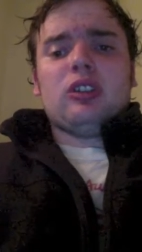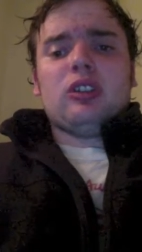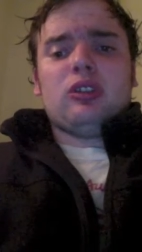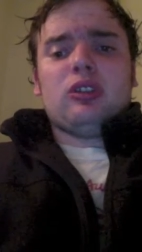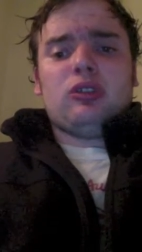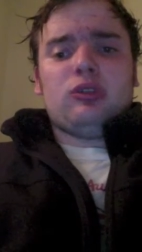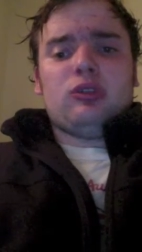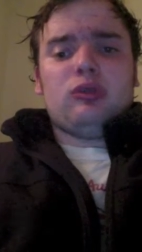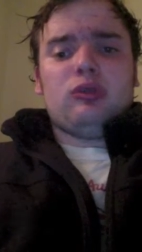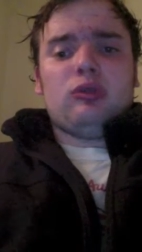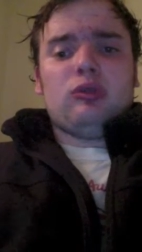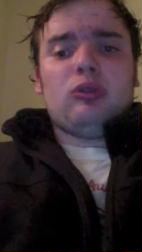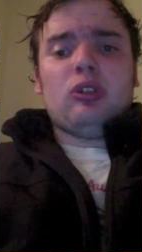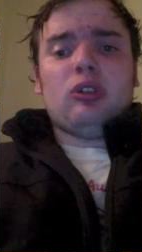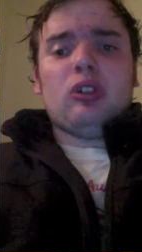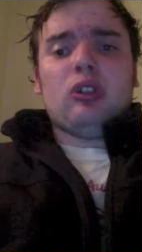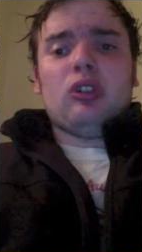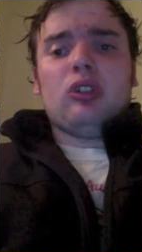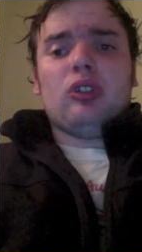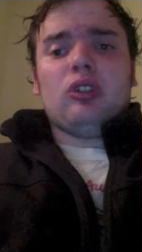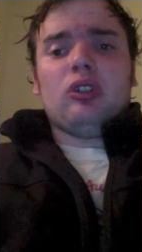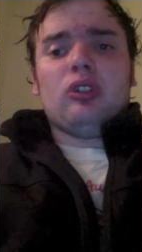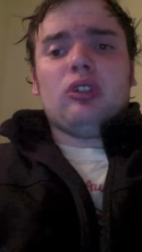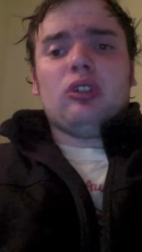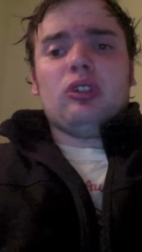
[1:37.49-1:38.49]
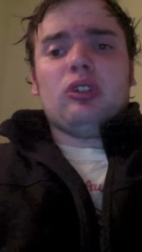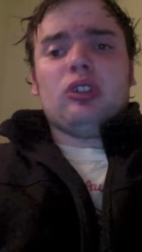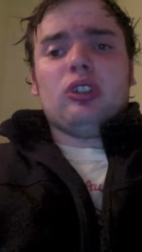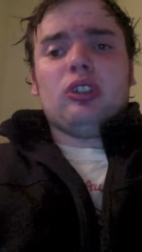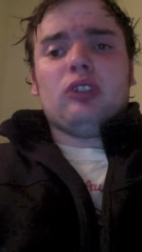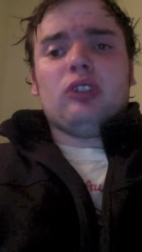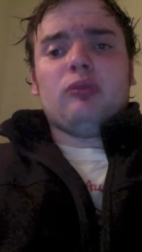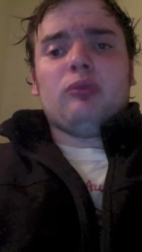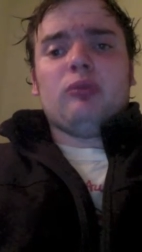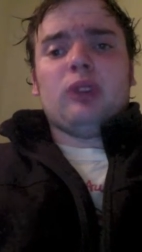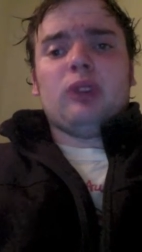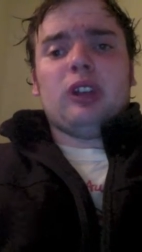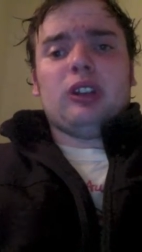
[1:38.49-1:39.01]
through all
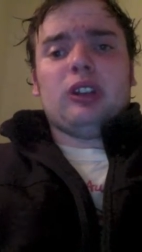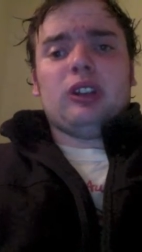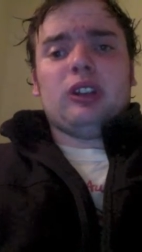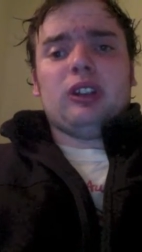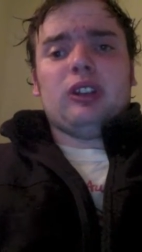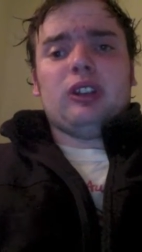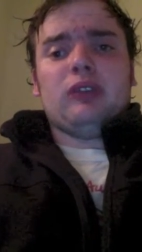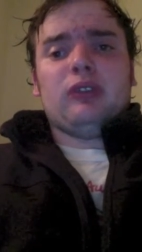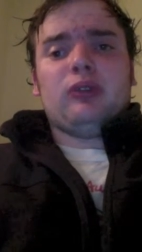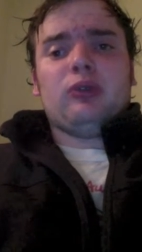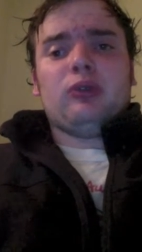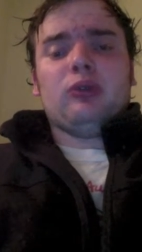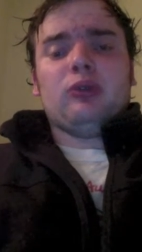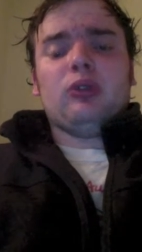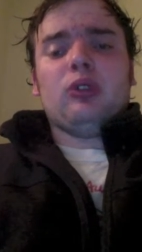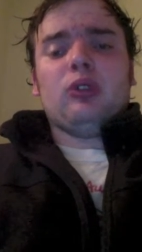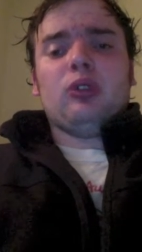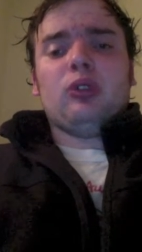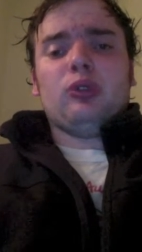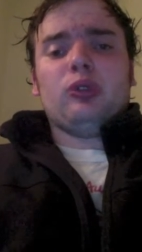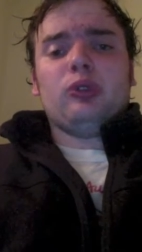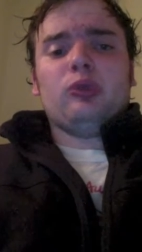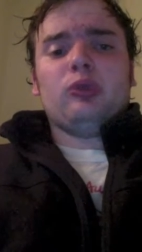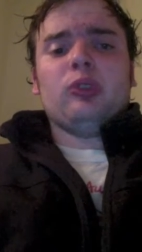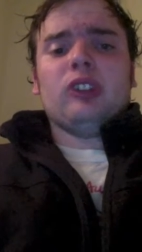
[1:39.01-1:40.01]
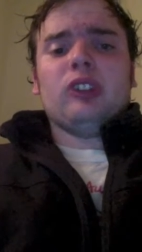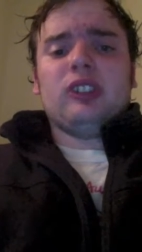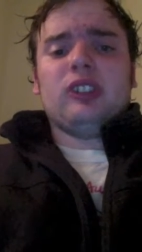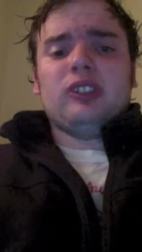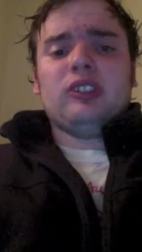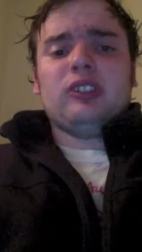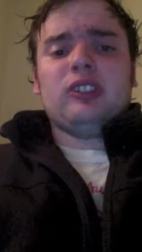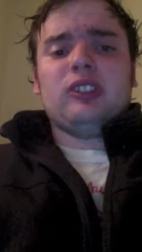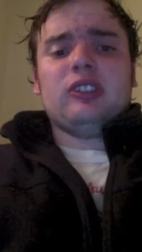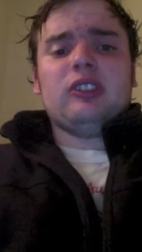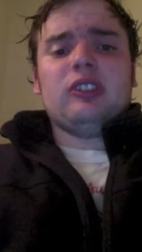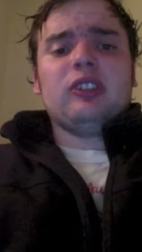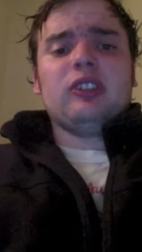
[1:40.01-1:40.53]
of my life, through all
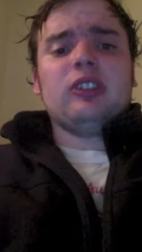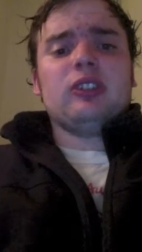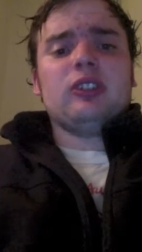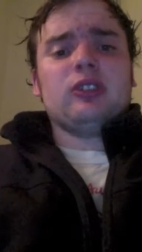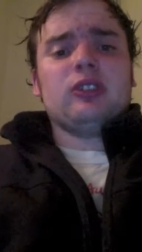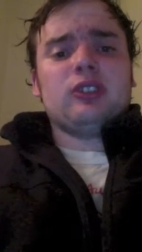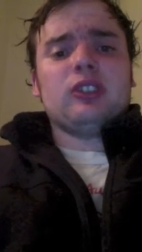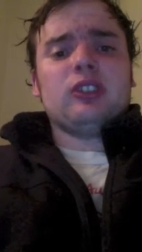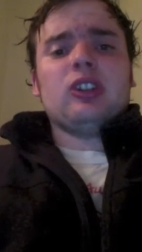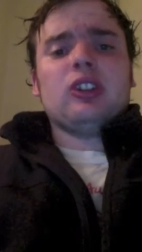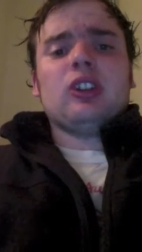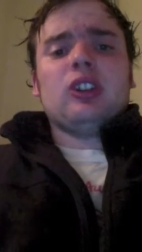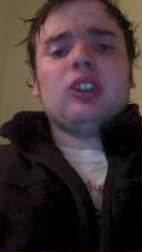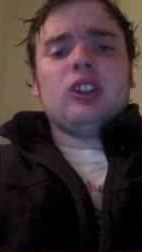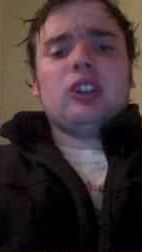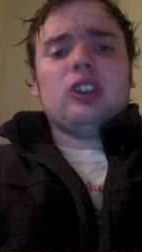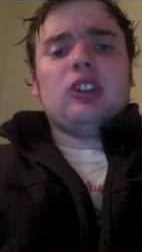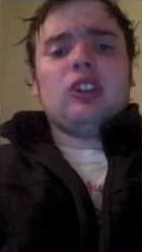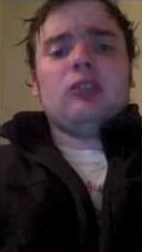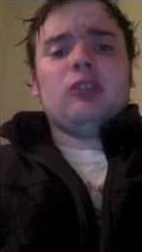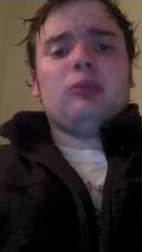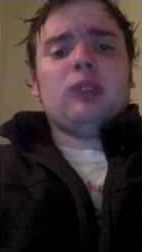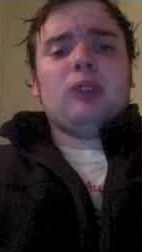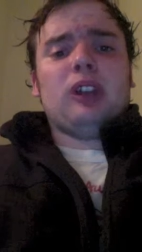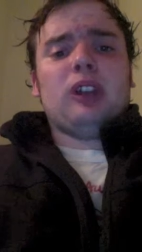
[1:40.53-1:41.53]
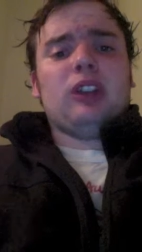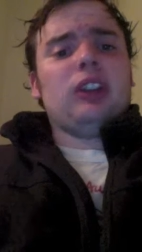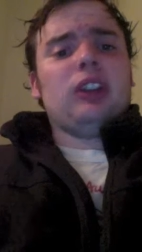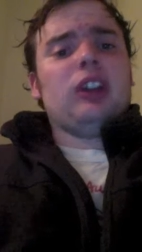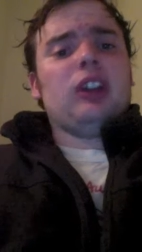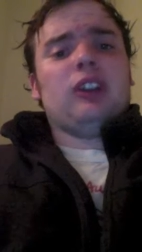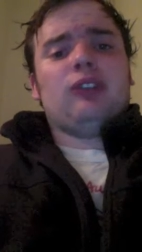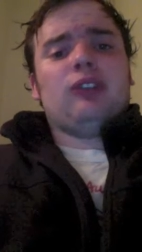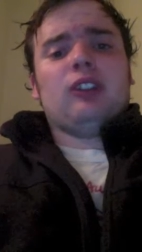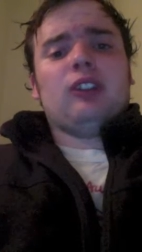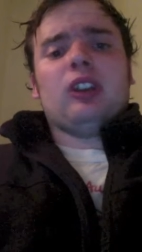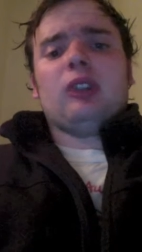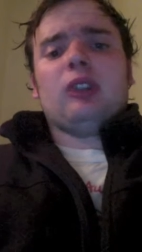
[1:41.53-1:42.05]
26 years of my
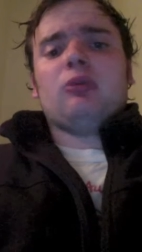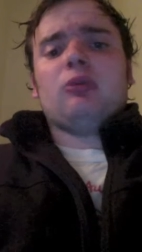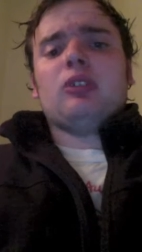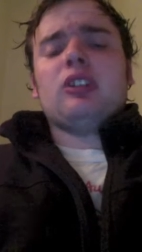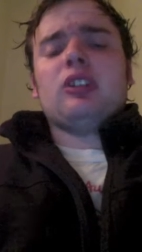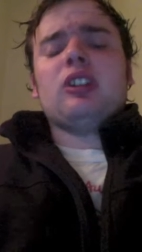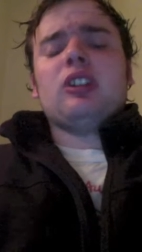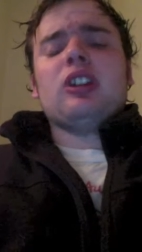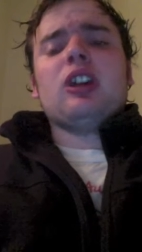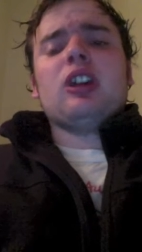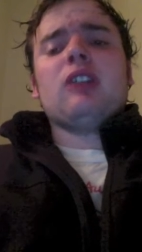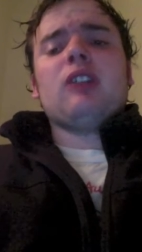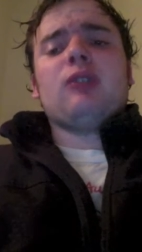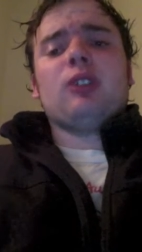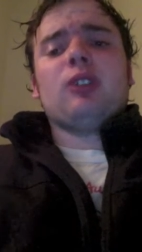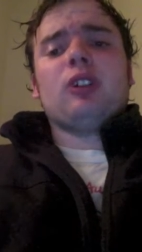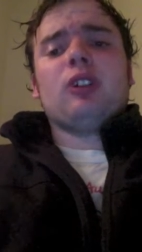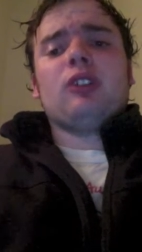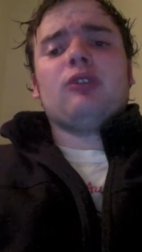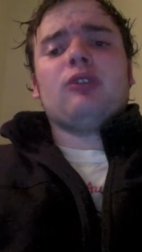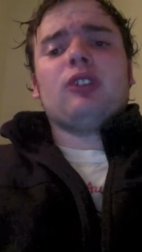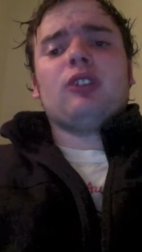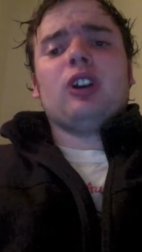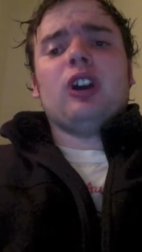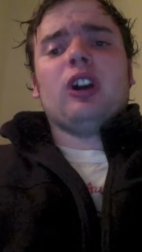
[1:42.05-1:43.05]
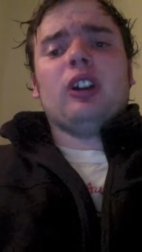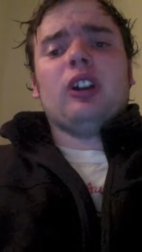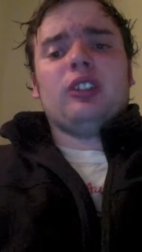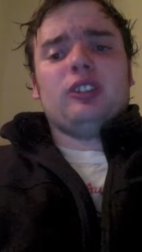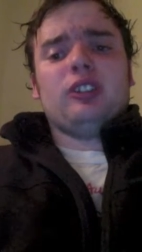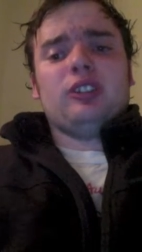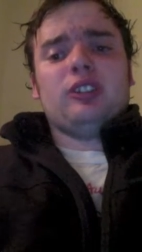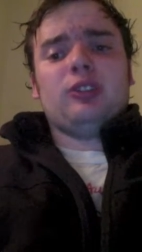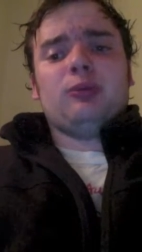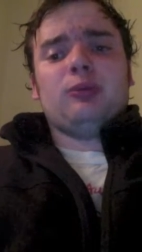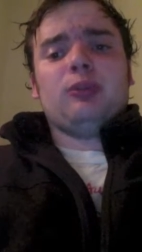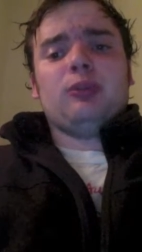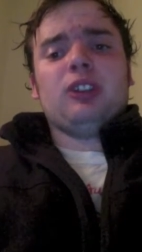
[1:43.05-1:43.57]
life, and I would never have gotten to
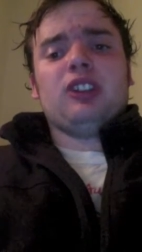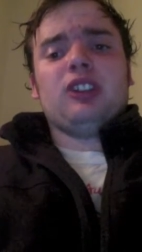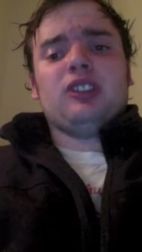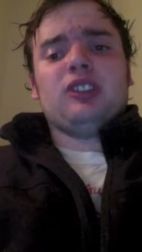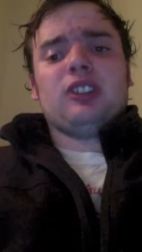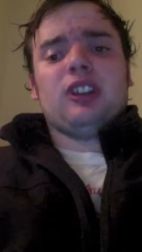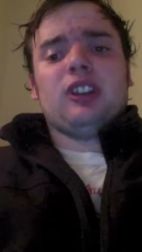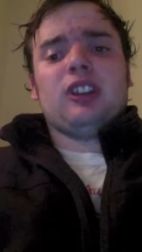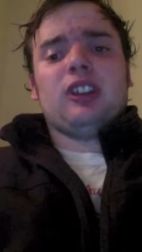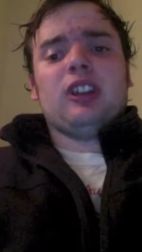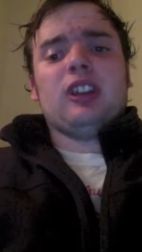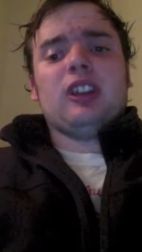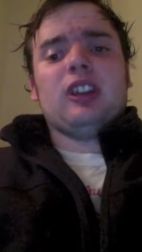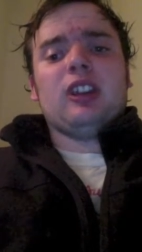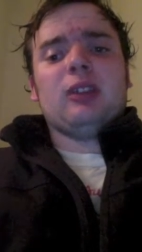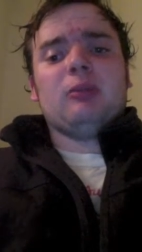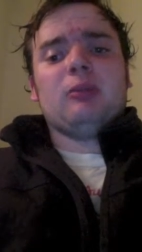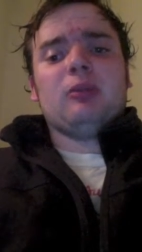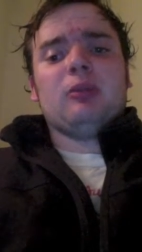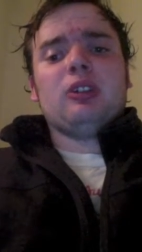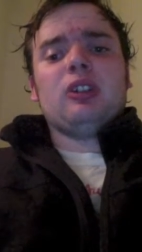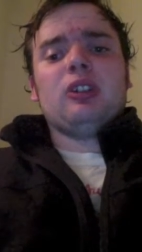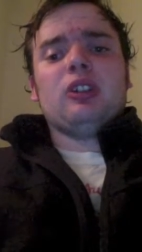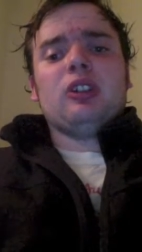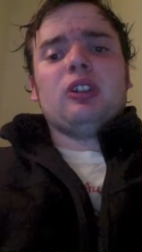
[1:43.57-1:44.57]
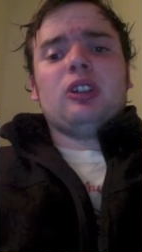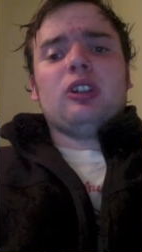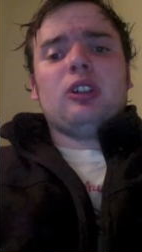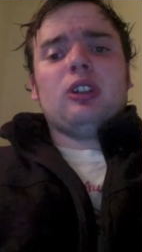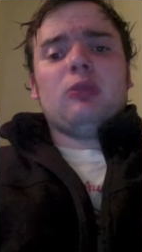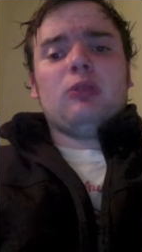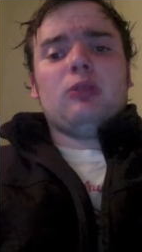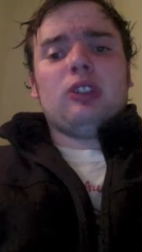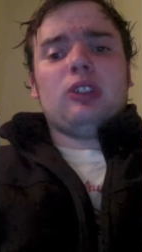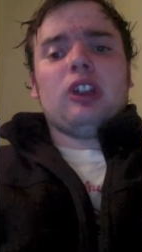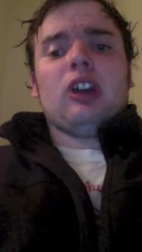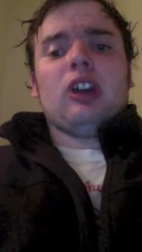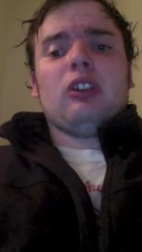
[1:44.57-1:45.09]
the place I am
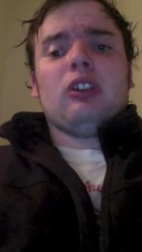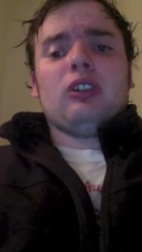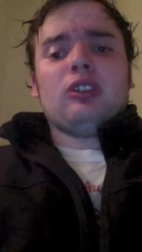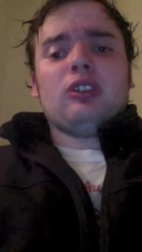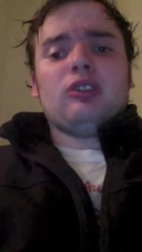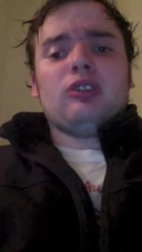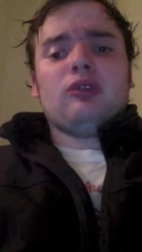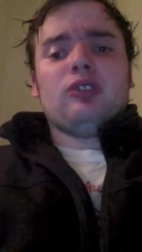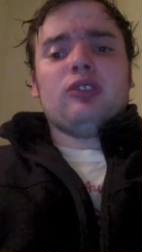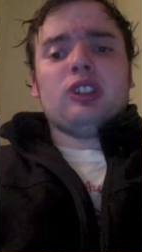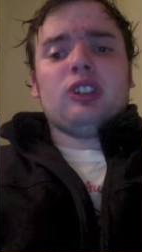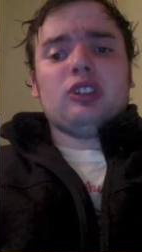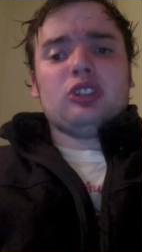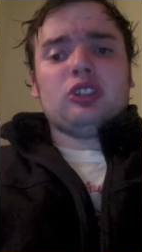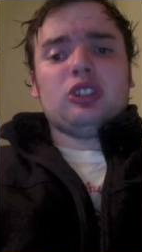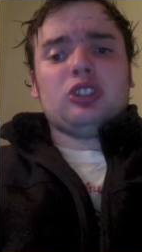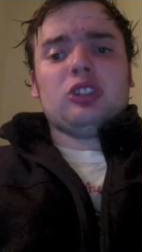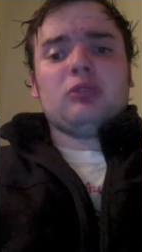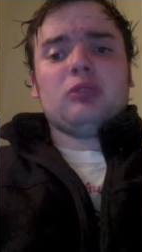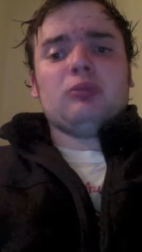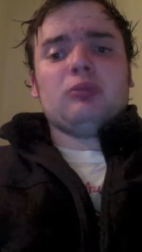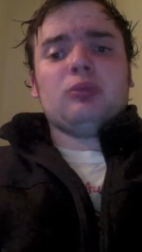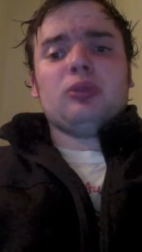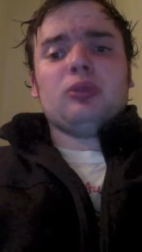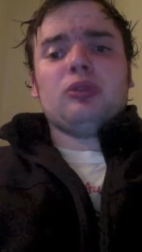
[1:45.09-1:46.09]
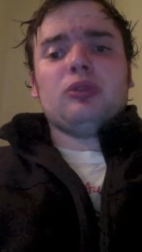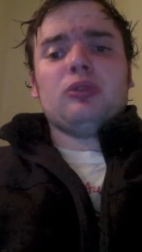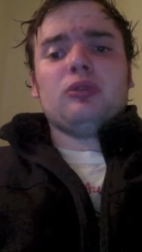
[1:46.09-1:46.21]
without his friendship,